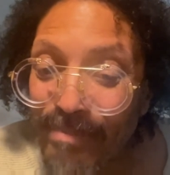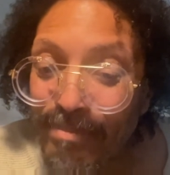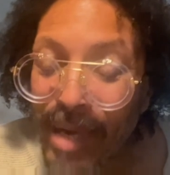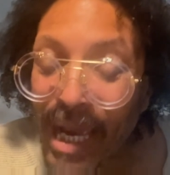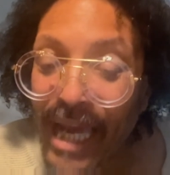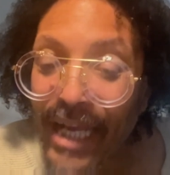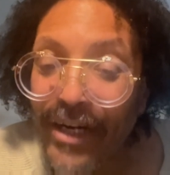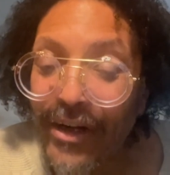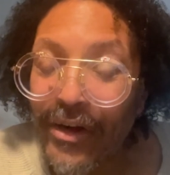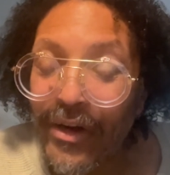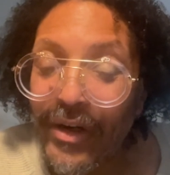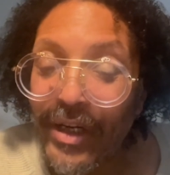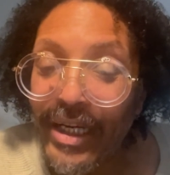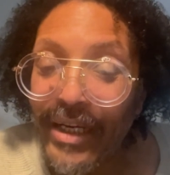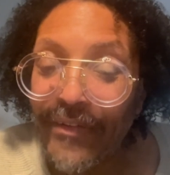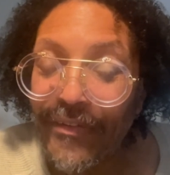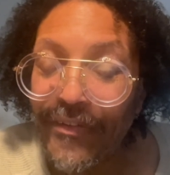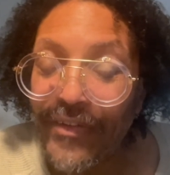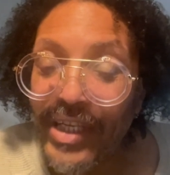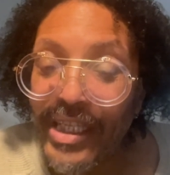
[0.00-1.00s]
matter
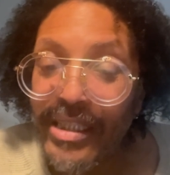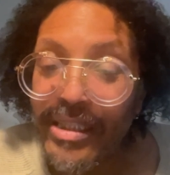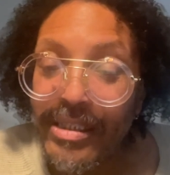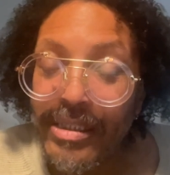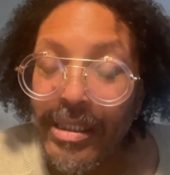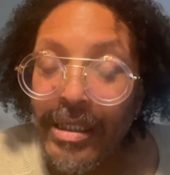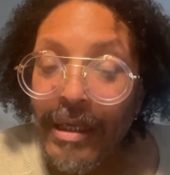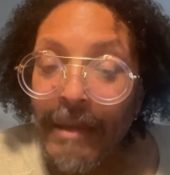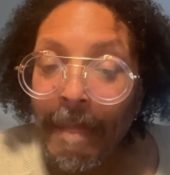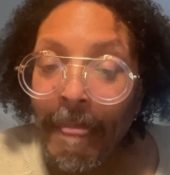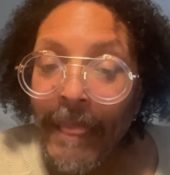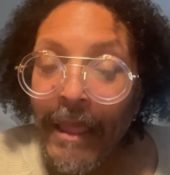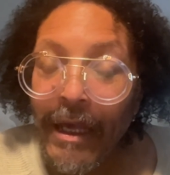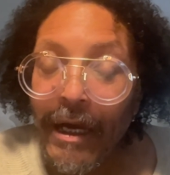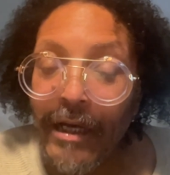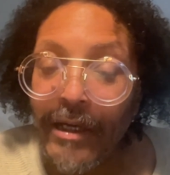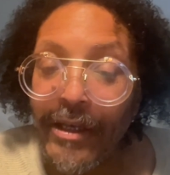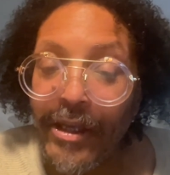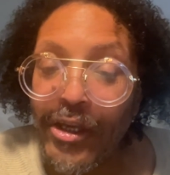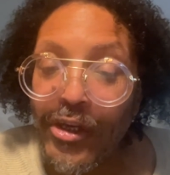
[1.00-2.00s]
if it's
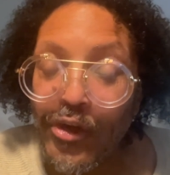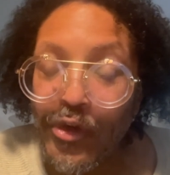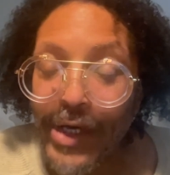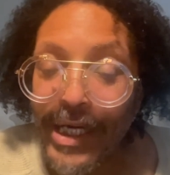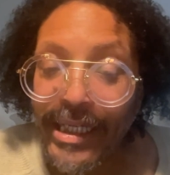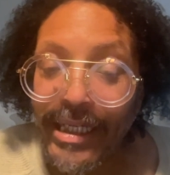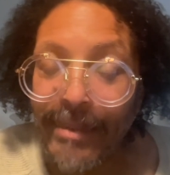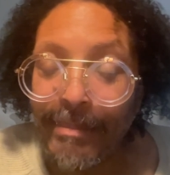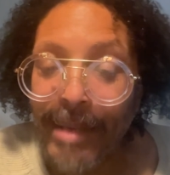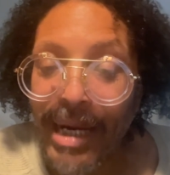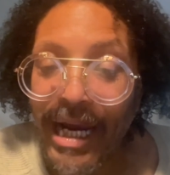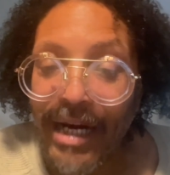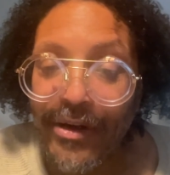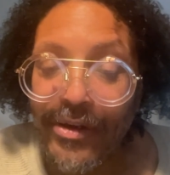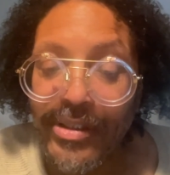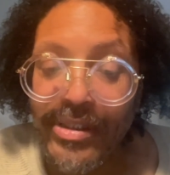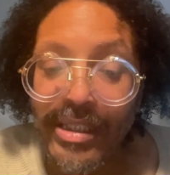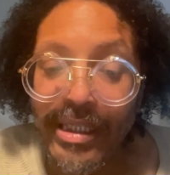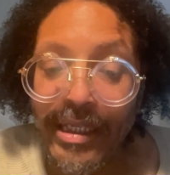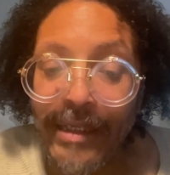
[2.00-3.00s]
a strict
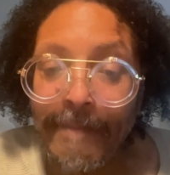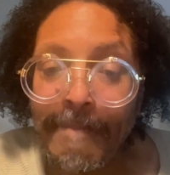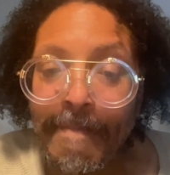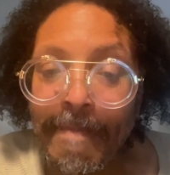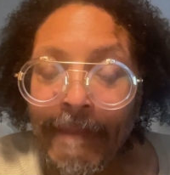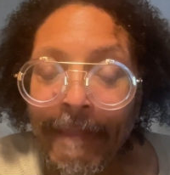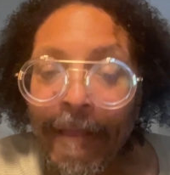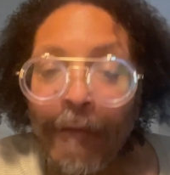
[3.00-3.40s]
democracy,